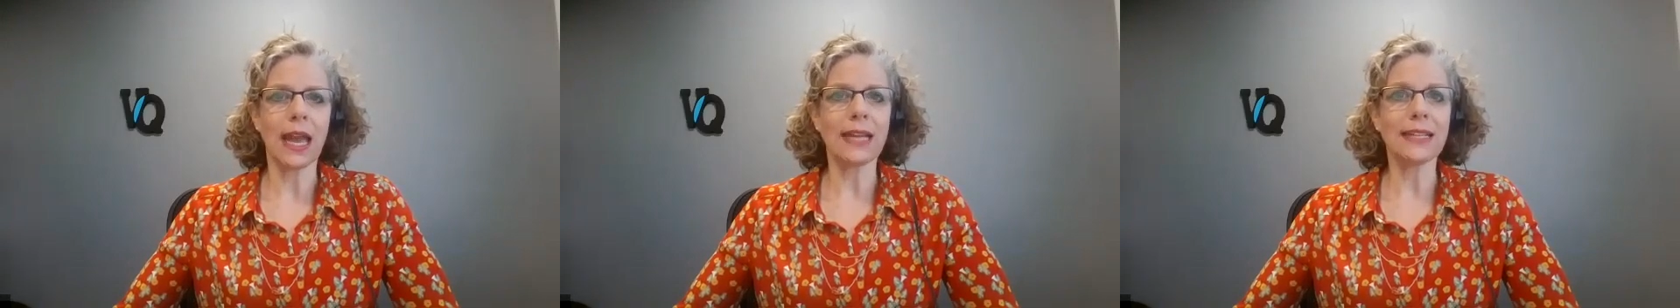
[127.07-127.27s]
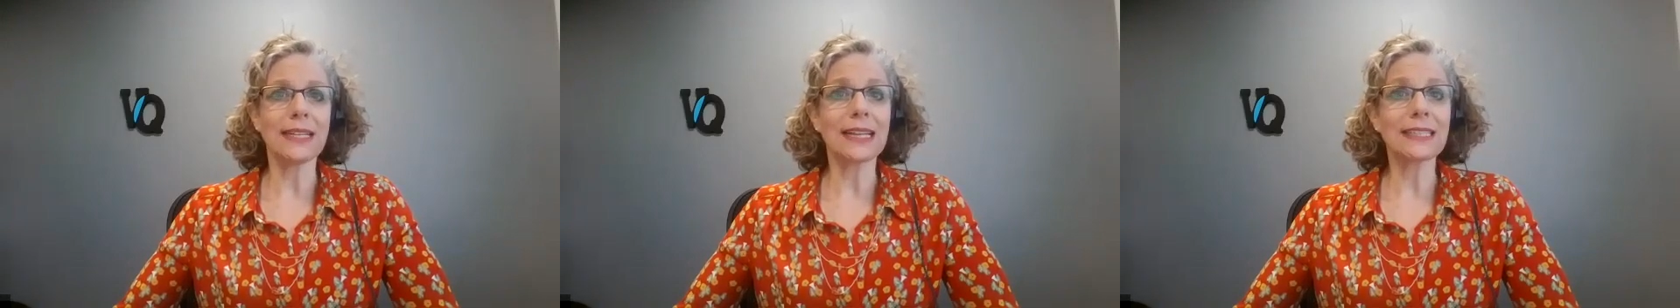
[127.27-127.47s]

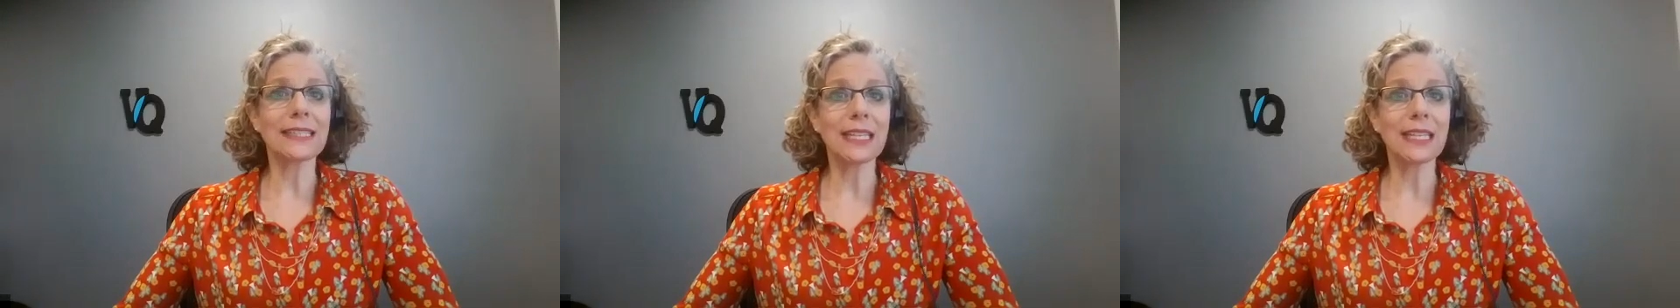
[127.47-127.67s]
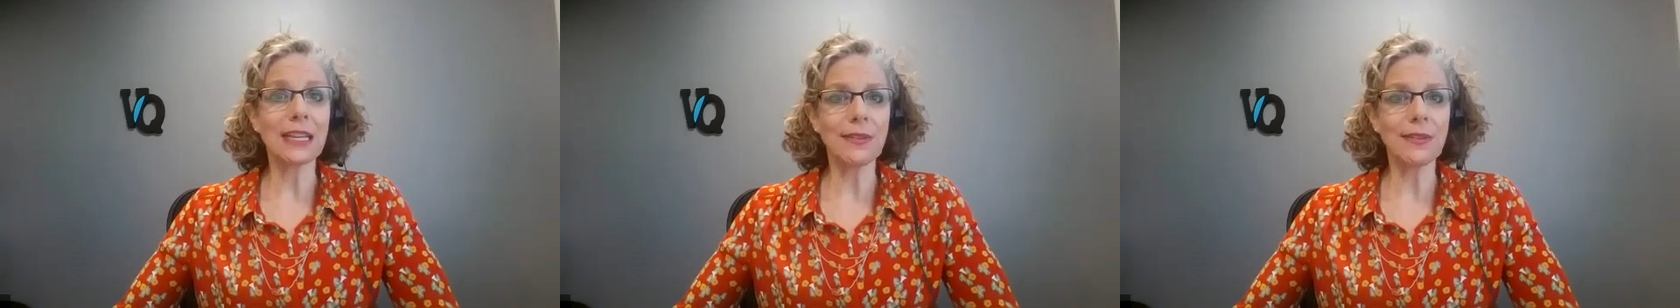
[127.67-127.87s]
and
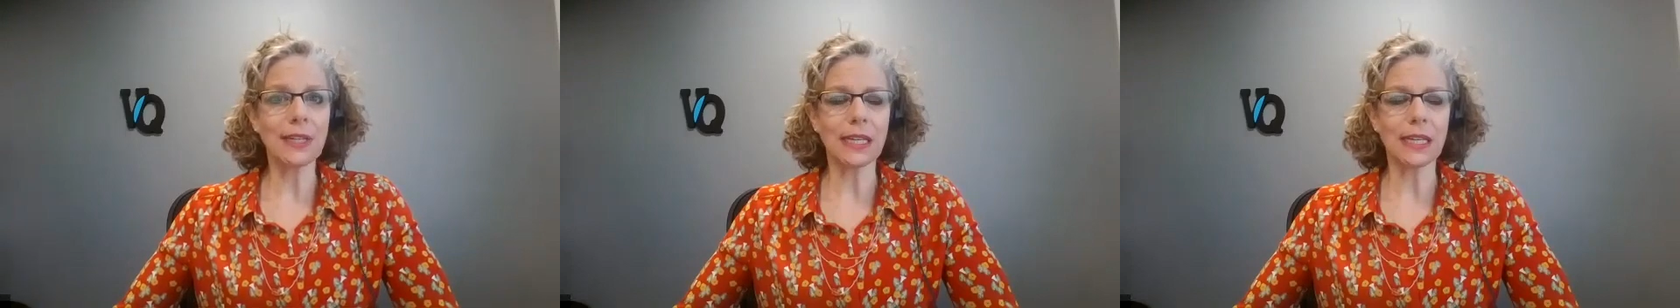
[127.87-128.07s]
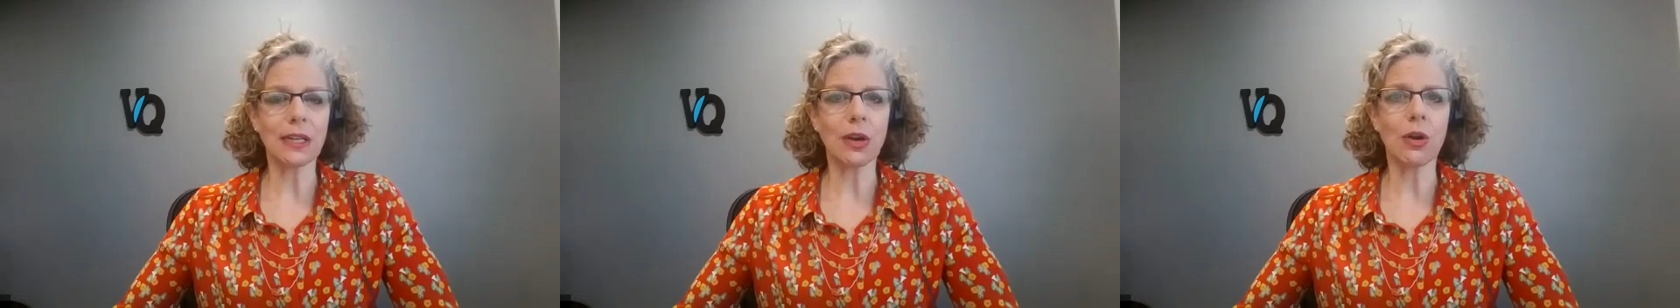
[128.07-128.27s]

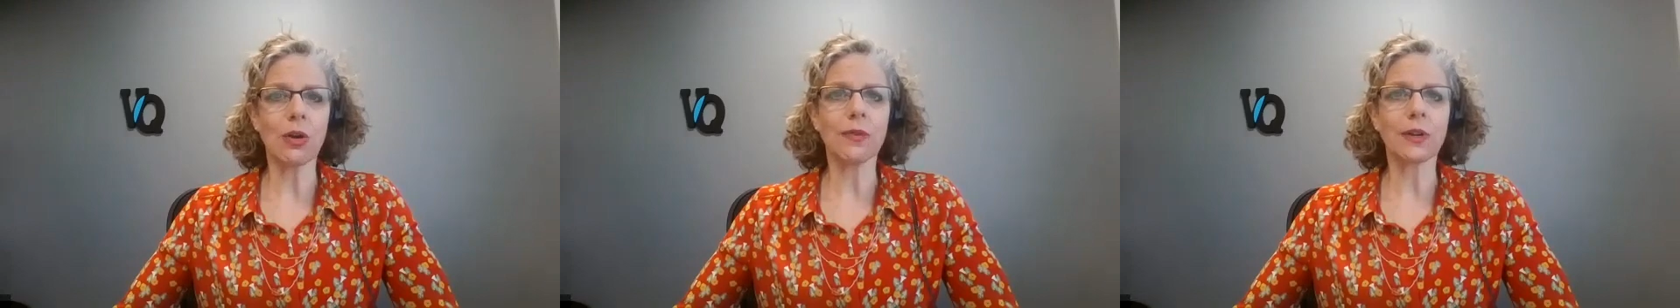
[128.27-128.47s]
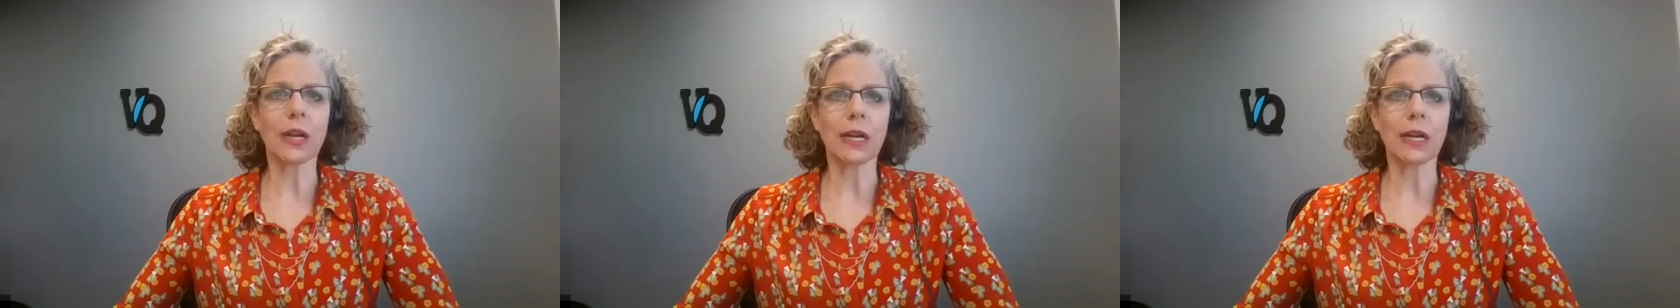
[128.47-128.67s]
activity
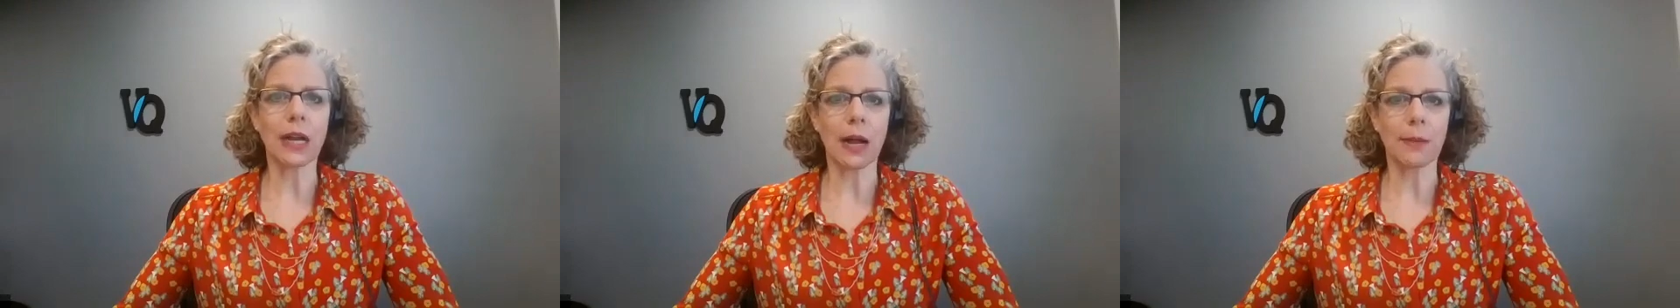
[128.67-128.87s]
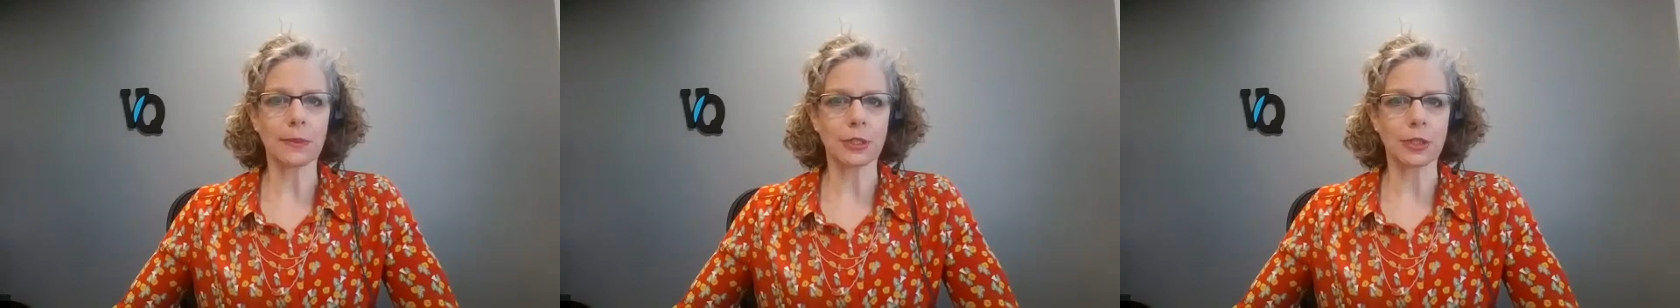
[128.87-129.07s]
over
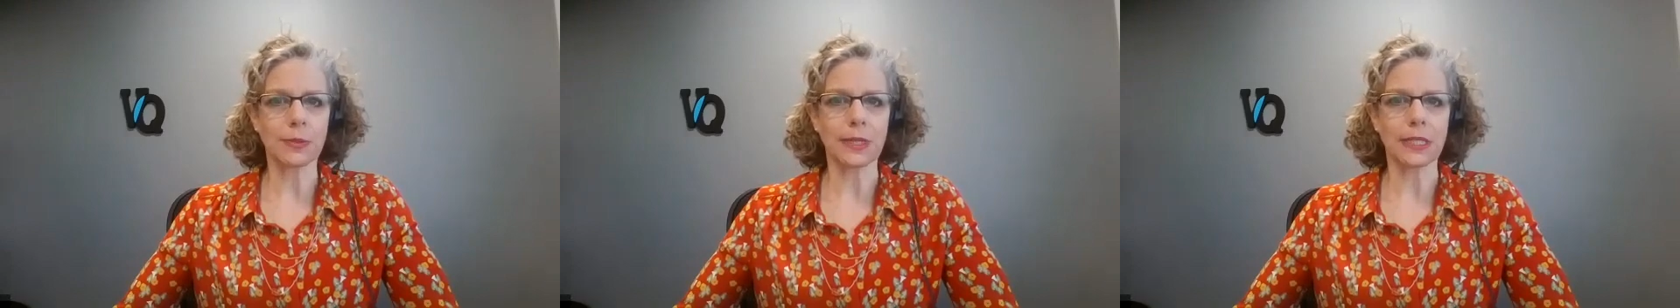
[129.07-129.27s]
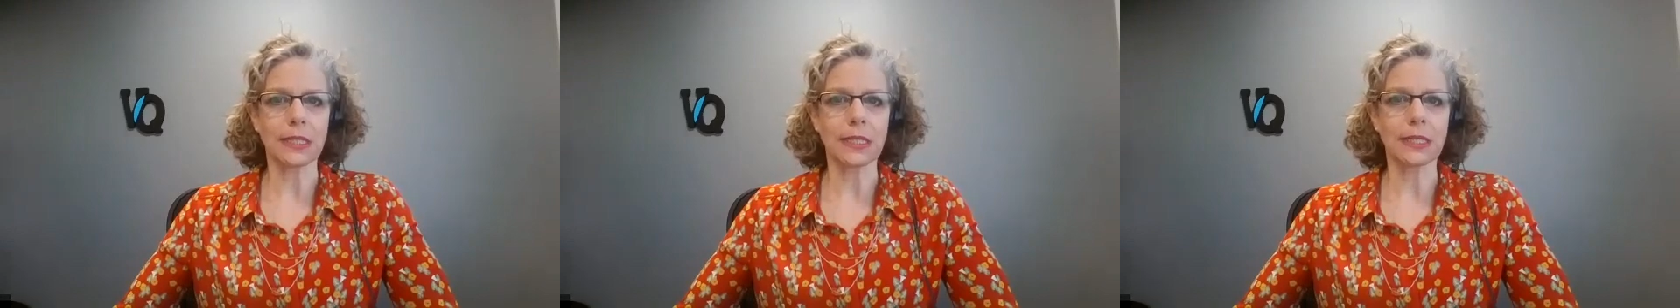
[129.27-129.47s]

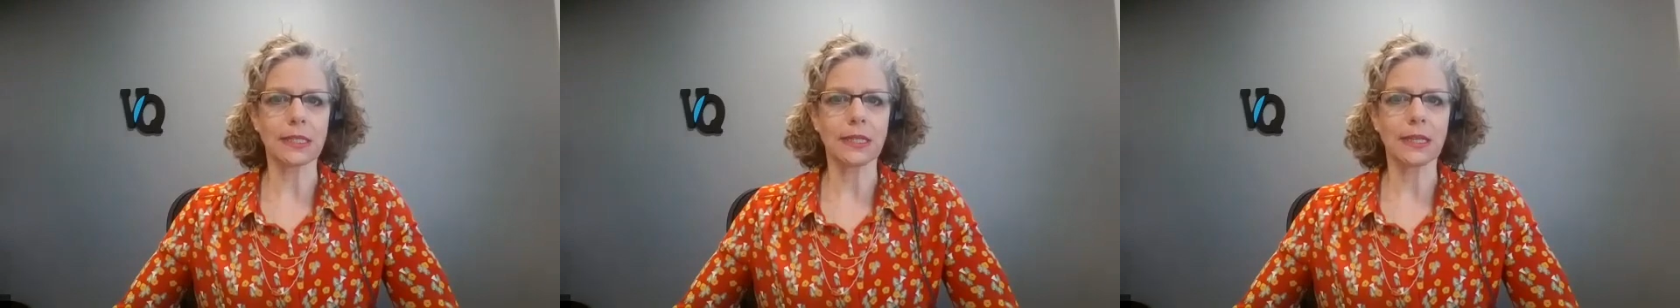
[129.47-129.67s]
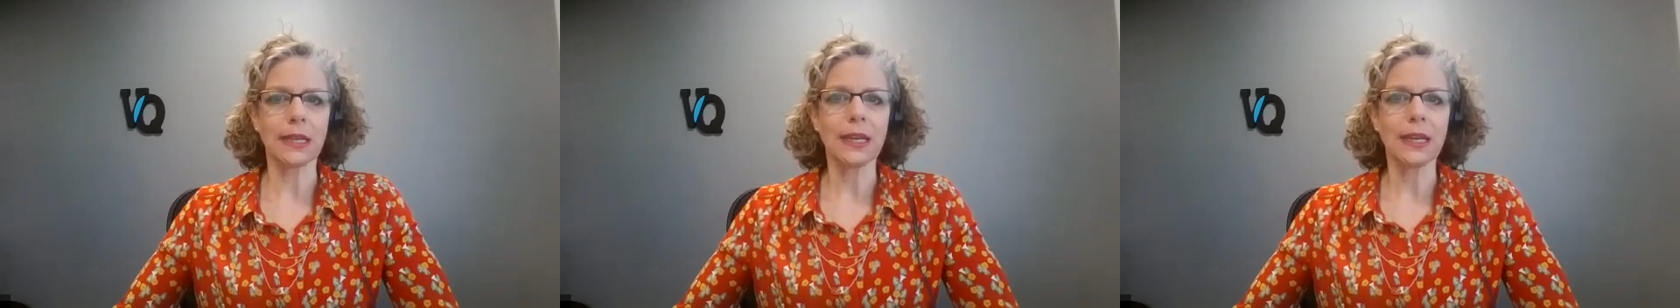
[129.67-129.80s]
accomplishments.